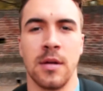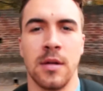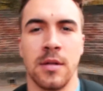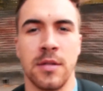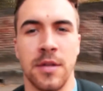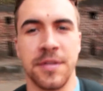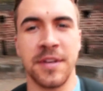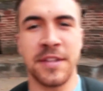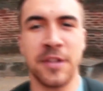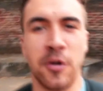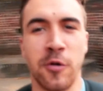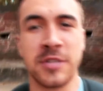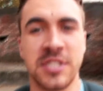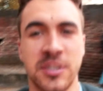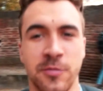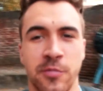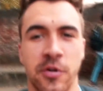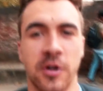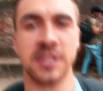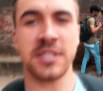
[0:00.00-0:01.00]
The thing that always
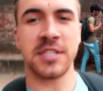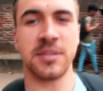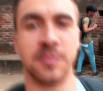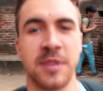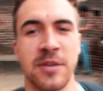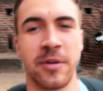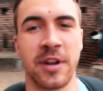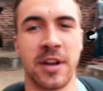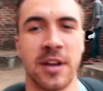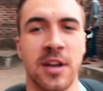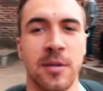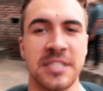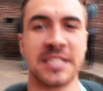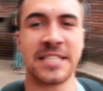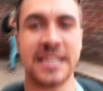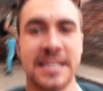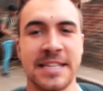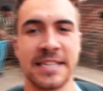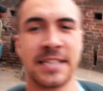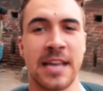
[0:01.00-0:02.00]
surprises me when I come and
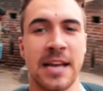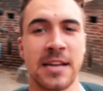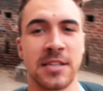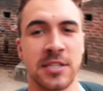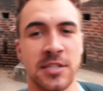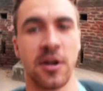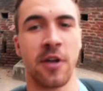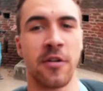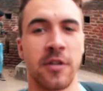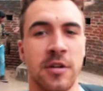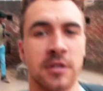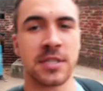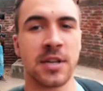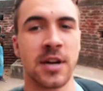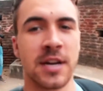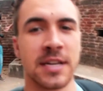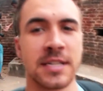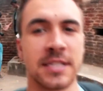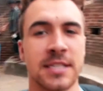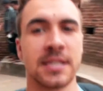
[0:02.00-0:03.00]
see these historical
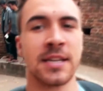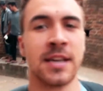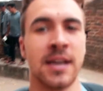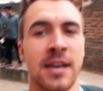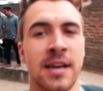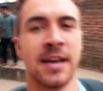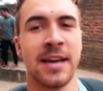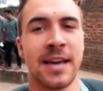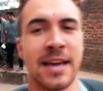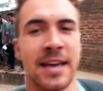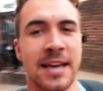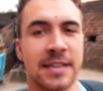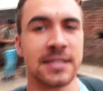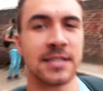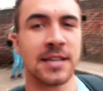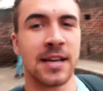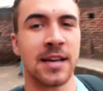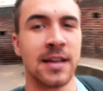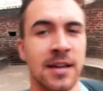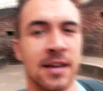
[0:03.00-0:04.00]
sites
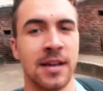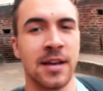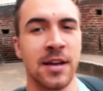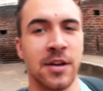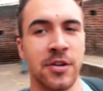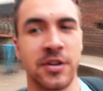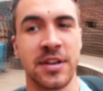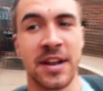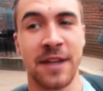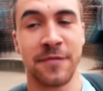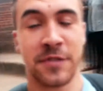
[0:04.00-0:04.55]
is you can have